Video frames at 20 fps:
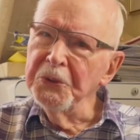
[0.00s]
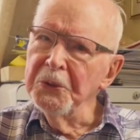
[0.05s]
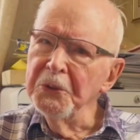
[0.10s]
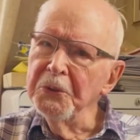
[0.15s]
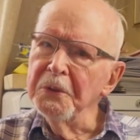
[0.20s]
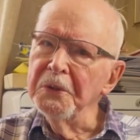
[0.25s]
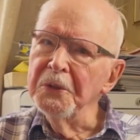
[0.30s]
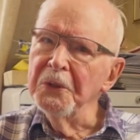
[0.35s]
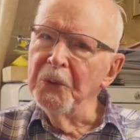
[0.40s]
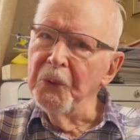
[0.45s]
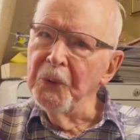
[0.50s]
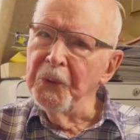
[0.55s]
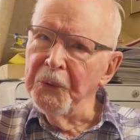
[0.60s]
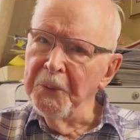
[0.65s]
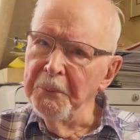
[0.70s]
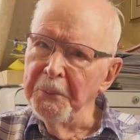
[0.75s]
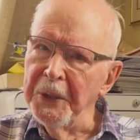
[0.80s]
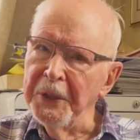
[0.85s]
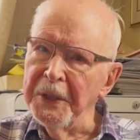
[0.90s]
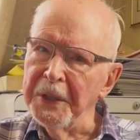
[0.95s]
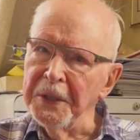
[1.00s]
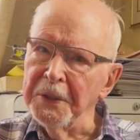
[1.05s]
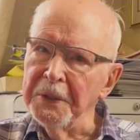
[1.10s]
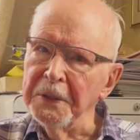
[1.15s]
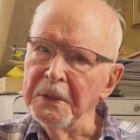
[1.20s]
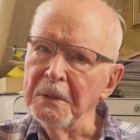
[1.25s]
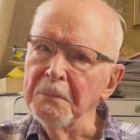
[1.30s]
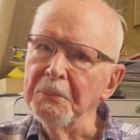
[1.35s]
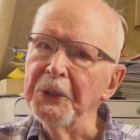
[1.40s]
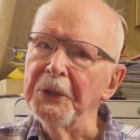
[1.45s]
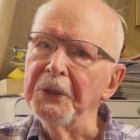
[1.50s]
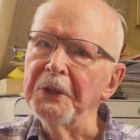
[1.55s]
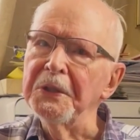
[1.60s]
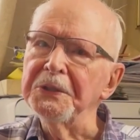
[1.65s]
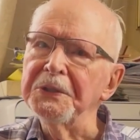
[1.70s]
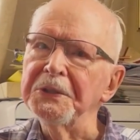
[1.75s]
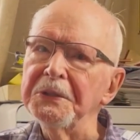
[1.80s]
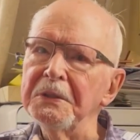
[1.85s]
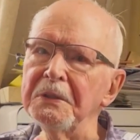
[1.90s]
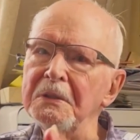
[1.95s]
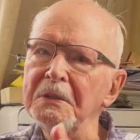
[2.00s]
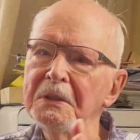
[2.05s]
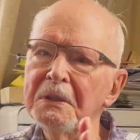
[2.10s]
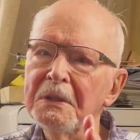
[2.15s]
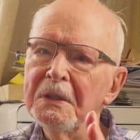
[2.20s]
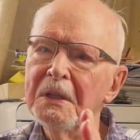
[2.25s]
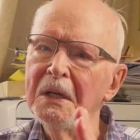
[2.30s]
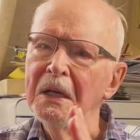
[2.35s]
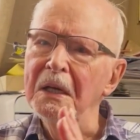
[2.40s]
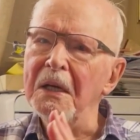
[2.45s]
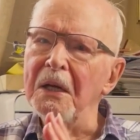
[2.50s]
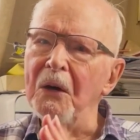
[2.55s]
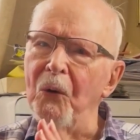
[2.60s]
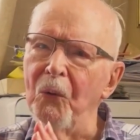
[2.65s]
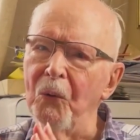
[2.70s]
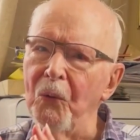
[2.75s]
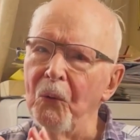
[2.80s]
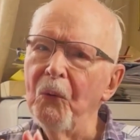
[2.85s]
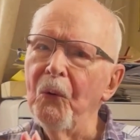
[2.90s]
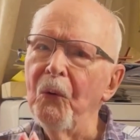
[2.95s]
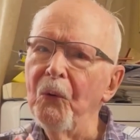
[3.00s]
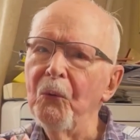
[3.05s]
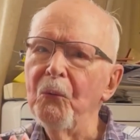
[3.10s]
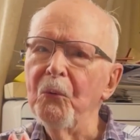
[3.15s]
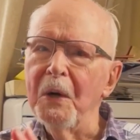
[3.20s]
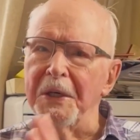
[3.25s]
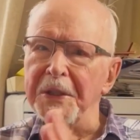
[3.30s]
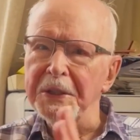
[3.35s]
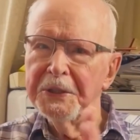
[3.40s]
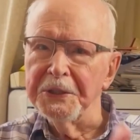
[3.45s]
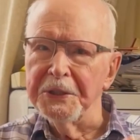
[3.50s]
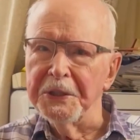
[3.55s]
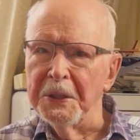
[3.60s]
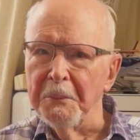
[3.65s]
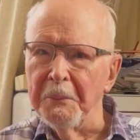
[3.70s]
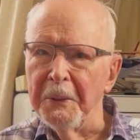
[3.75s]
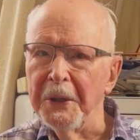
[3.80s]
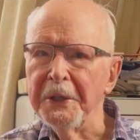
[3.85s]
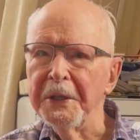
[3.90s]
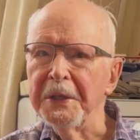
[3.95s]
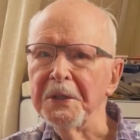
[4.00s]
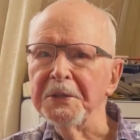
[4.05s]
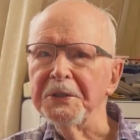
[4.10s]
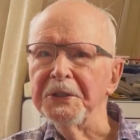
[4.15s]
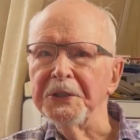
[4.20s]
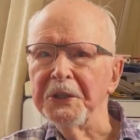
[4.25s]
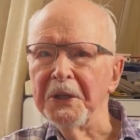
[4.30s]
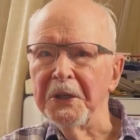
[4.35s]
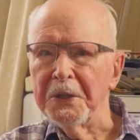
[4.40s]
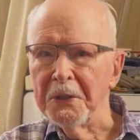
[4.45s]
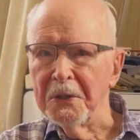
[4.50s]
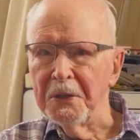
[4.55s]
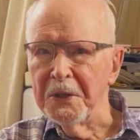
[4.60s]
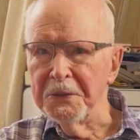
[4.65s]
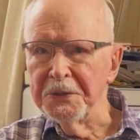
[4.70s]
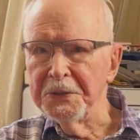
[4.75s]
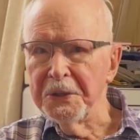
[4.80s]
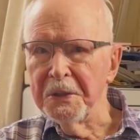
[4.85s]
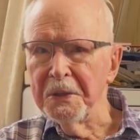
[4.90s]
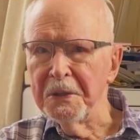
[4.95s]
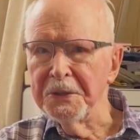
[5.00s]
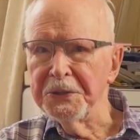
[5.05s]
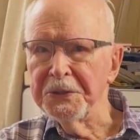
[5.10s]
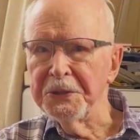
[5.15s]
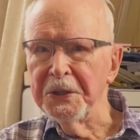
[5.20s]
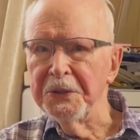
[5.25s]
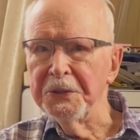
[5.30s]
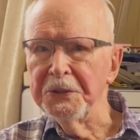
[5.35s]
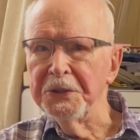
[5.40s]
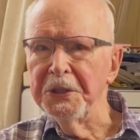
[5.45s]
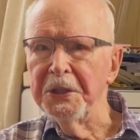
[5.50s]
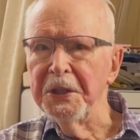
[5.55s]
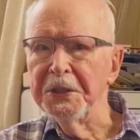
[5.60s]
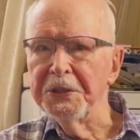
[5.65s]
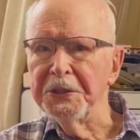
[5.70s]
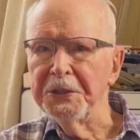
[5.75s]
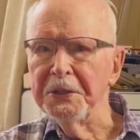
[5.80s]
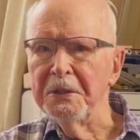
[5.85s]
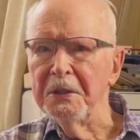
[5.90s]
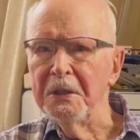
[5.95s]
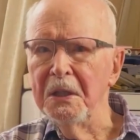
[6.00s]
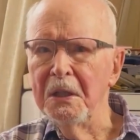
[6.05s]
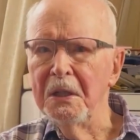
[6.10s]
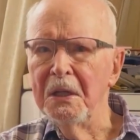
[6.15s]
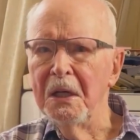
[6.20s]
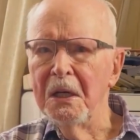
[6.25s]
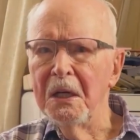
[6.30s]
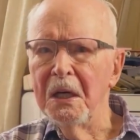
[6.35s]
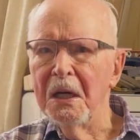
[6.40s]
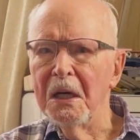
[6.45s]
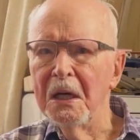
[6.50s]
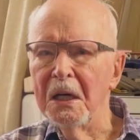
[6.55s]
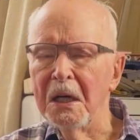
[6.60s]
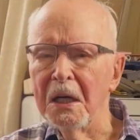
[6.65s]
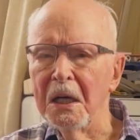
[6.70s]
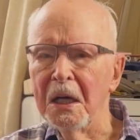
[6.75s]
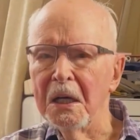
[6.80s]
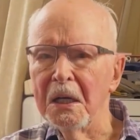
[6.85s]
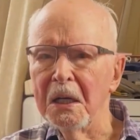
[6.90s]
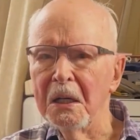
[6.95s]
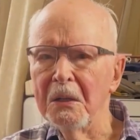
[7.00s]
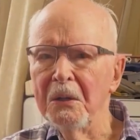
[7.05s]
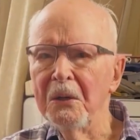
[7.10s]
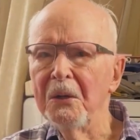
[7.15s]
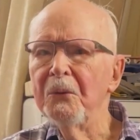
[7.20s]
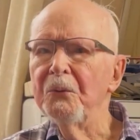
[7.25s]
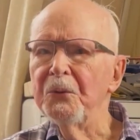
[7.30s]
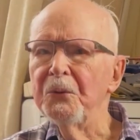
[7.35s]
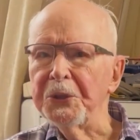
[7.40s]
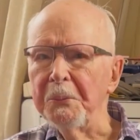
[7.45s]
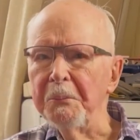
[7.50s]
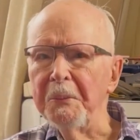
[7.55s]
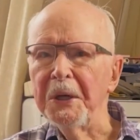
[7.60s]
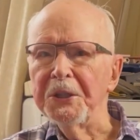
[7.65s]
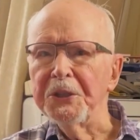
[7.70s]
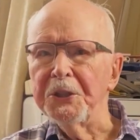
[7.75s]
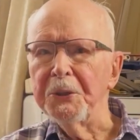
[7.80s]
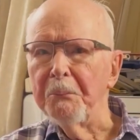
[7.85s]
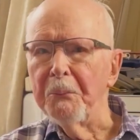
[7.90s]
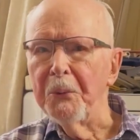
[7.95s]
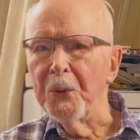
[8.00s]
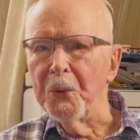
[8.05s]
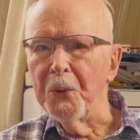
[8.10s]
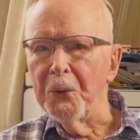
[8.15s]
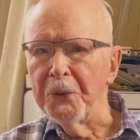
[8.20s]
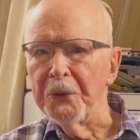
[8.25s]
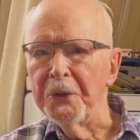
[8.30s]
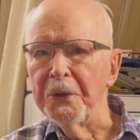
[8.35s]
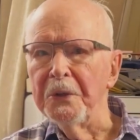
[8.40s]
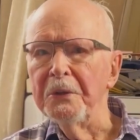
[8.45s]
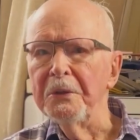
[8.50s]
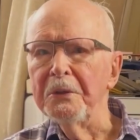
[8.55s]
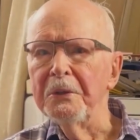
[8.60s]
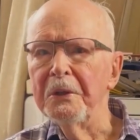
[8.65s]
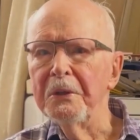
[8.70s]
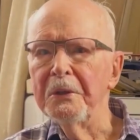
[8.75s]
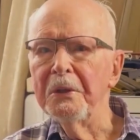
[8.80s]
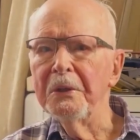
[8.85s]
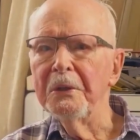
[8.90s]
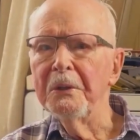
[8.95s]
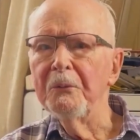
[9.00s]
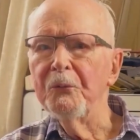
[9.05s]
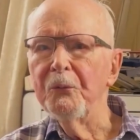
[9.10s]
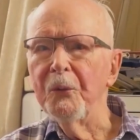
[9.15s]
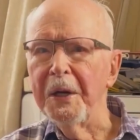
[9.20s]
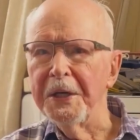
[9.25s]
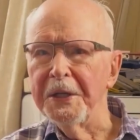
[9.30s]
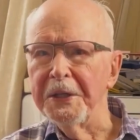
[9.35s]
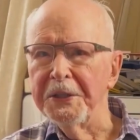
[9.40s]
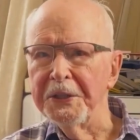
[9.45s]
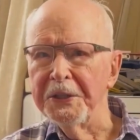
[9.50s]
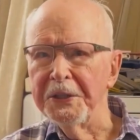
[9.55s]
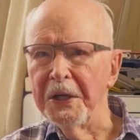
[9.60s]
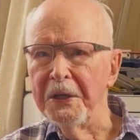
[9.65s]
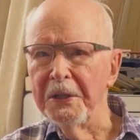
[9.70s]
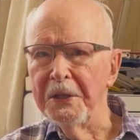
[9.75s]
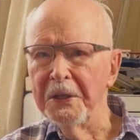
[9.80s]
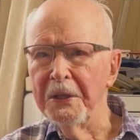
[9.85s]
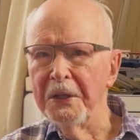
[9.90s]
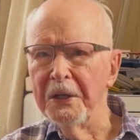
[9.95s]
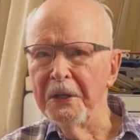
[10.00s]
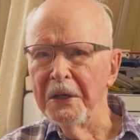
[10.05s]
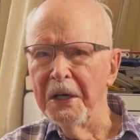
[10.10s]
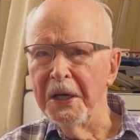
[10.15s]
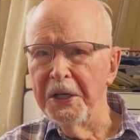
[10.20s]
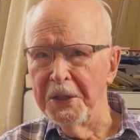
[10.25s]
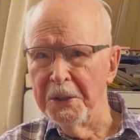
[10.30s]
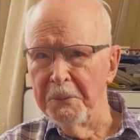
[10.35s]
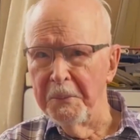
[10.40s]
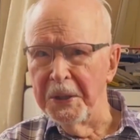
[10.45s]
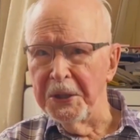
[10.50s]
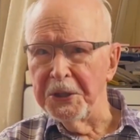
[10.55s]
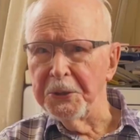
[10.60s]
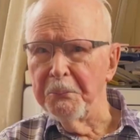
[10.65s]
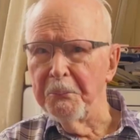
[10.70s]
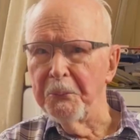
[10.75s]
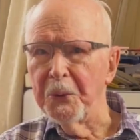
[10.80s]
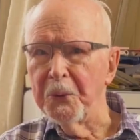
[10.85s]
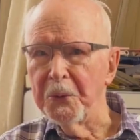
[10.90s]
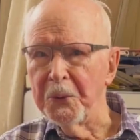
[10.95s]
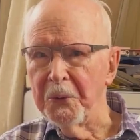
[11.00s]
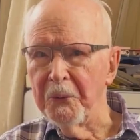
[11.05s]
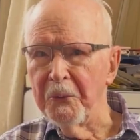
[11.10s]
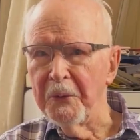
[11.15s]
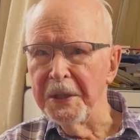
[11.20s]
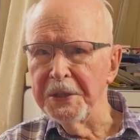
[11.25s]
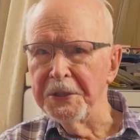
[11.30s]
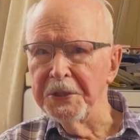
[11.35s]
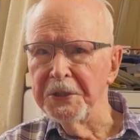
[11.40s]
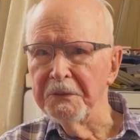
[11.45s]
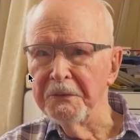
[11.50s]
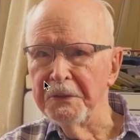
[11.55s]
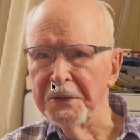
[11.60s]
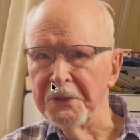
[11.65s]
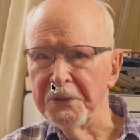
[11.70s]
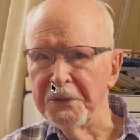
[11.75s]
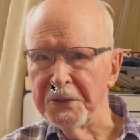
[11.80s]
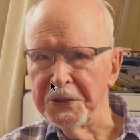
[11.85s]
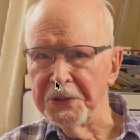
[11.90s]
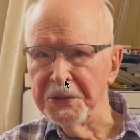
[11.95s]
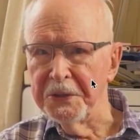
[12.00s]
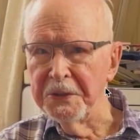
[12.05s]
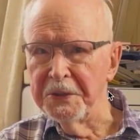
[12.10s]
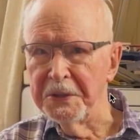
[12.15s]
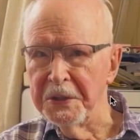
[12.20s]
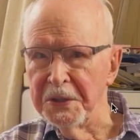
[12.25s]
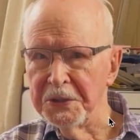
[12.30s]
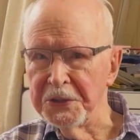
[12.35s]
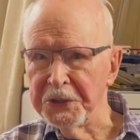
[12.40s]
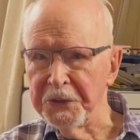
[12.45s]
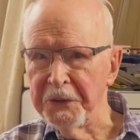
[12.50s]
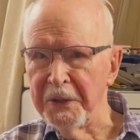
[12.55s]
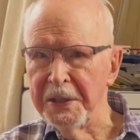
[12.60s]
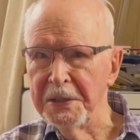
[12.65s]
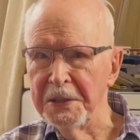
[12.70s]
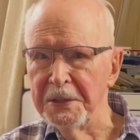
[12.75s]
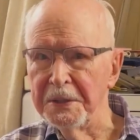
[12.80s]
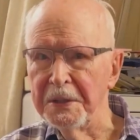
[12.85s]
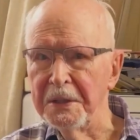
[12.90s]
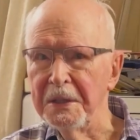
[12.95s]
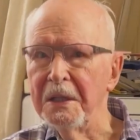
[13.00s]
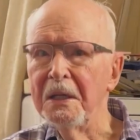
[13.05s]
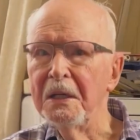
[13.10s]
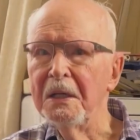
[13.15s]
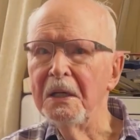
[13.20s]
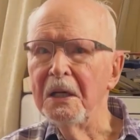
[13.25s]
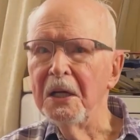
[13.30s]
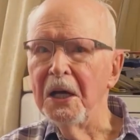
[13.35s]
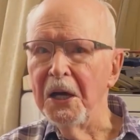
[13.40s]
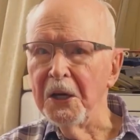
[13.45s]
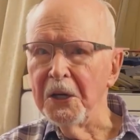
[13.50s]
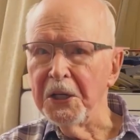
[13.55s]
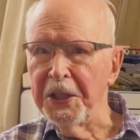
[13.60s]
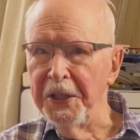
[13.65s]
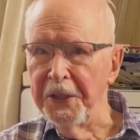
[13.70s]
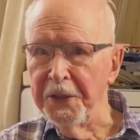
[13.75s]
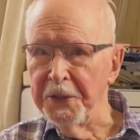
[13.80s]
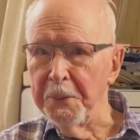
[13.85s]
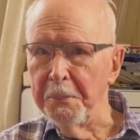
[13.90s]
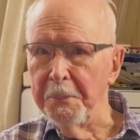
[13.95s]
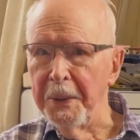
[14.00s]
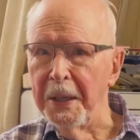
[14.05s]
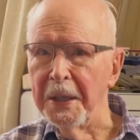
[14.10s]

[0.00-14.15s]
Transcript: in North America, because always the American Psychological Association was a much broader range, had a much broader range of interest than the Australian counterpart.